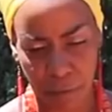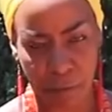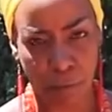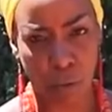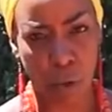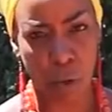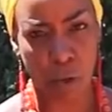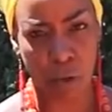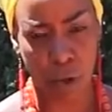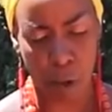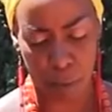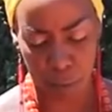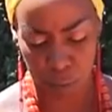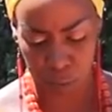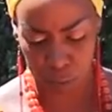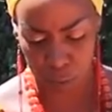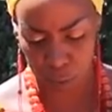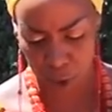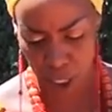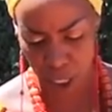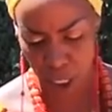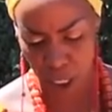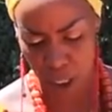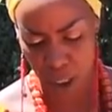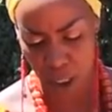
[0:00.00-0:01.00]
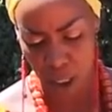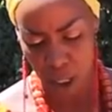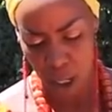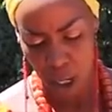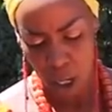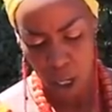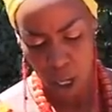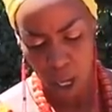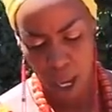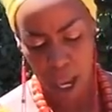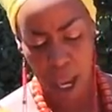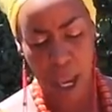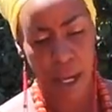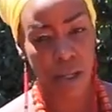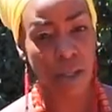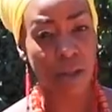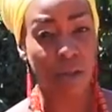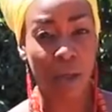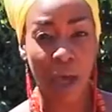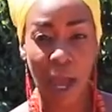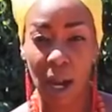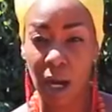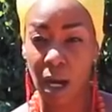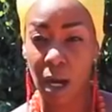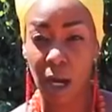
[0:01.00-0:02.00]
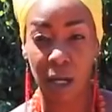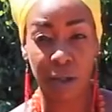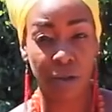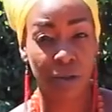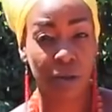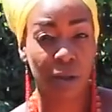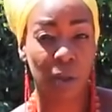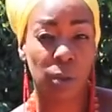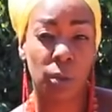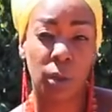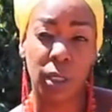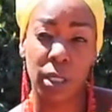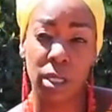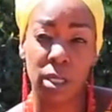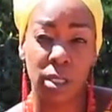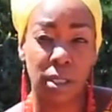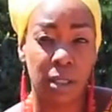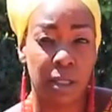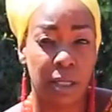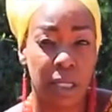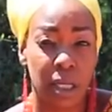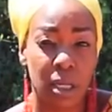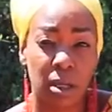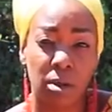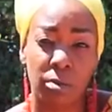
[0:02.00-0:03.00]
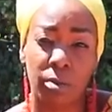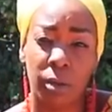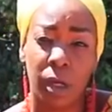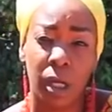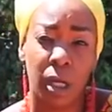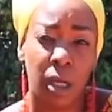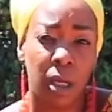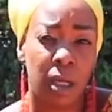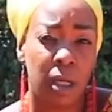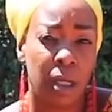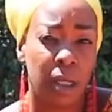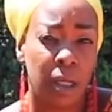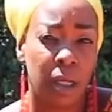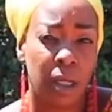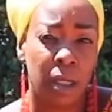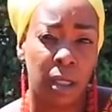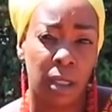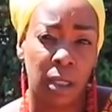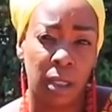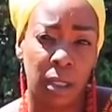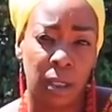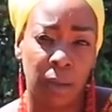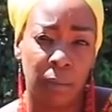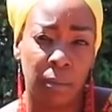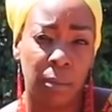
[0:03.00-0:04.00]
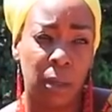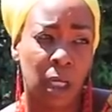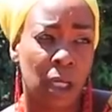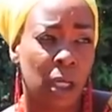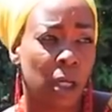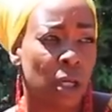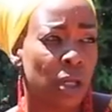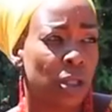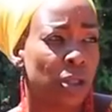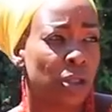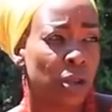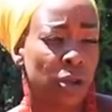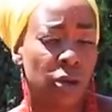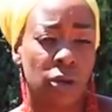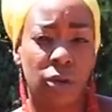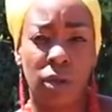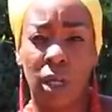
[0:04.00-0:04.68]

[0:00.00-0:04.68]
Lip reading: before the break, and that country one is deep because